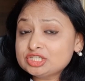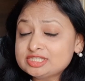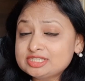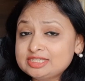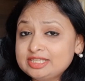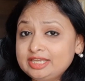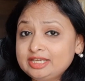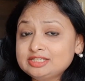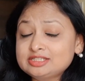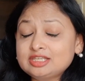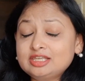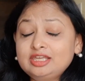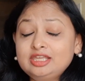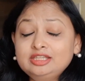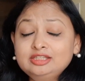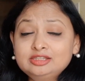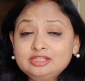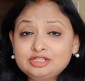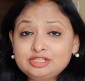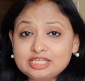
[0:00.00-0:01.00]
is linked
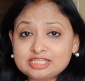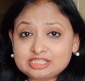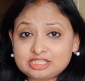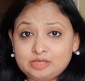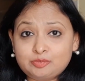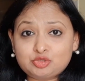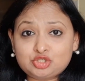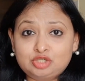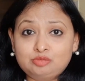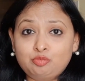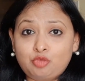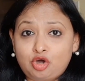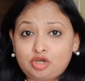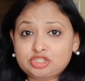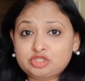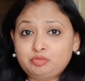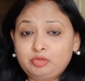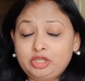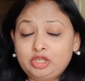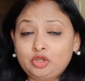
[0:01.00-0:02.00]
in the description
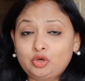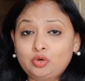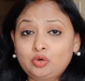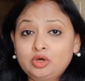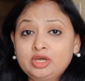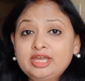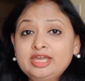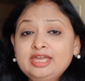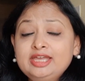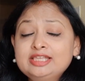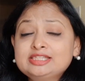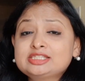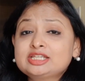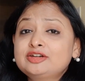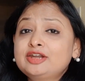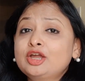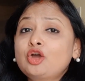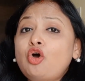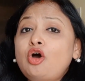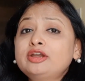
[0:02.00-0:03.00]
box below. It's a
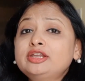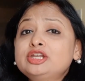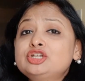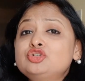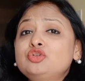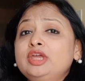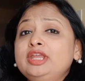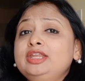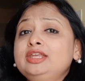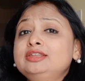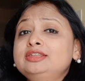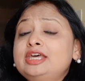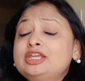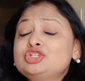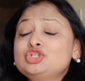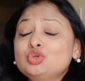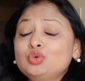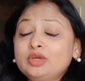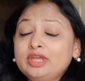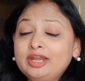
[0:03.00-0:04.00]
recorded training
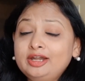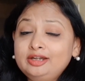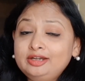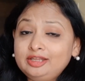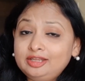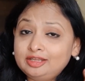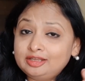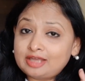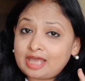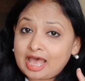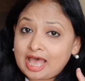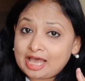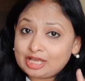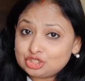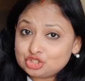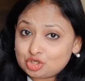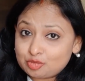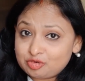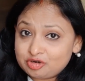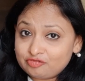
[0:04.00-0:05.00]
that you can take
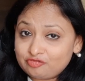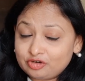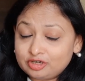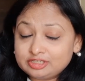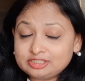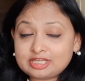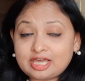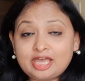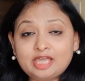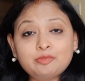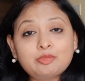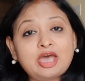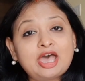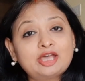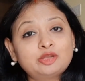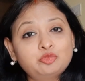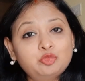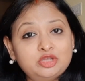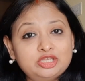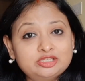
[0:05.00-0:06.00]
at your preferred time
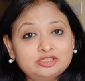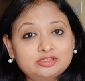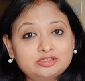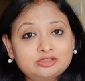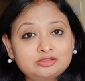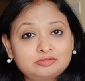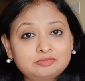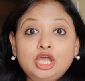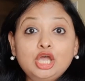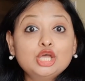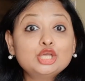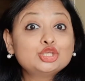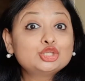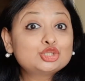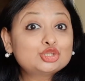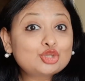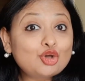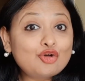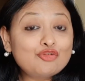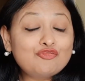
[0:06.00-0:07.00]
and pace.
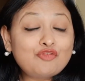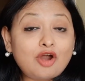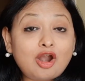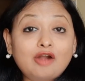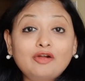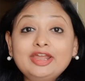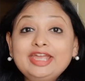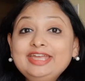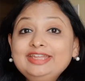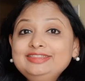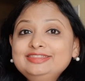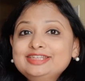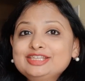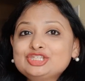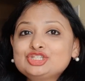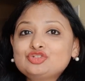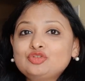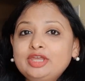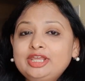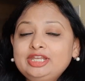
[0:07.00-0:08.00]
So far in
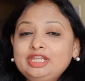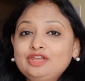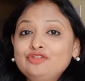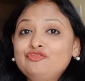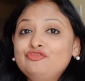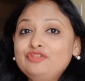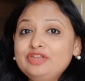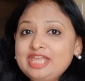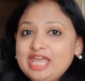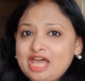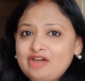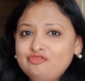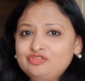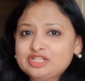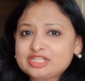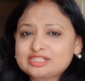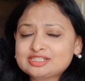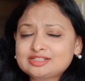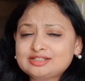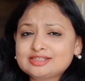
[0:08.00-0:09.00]
this training, we have
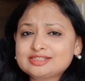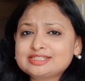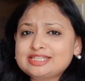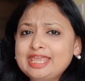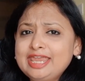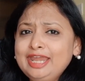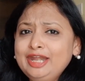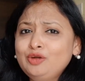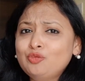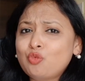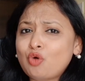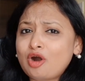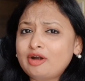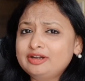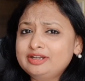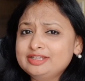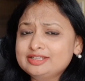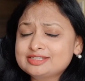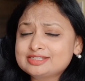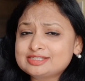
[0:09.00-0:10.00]
discussed 8
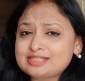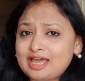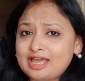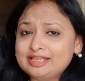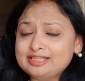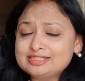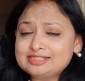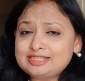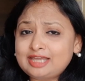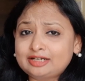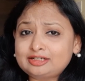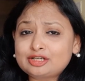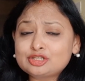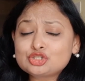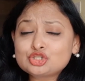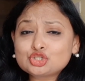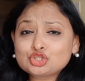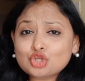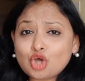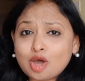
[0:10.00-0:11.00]
warning signs that are
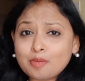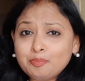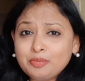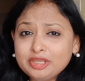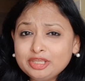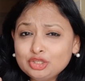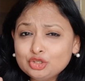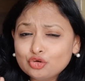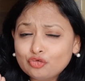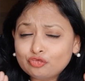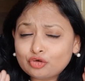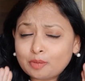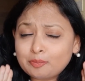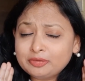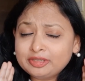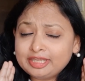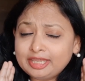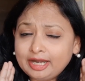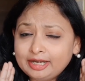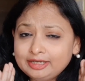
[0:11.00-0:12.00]
stopping you
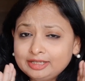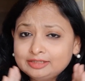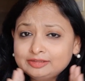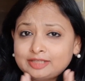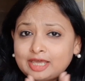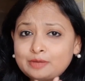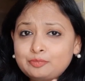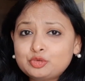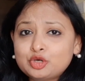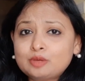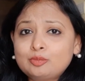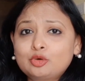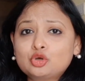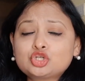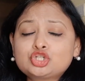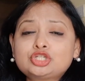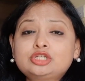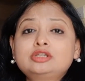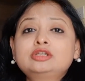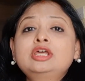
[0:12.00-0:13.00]
from getting that
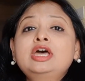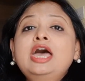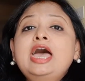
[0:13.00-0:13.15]
promotion